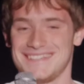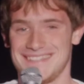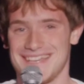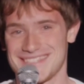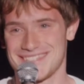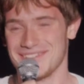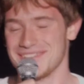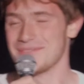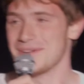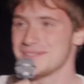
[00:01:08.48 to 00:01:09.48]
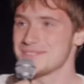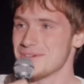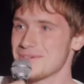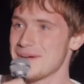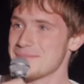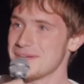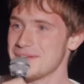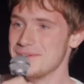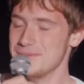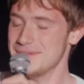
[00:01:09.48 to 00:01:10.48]
That's the only real joke I'm going
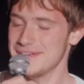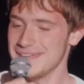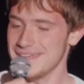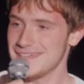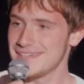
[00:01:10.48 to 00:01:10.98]
to do tonight.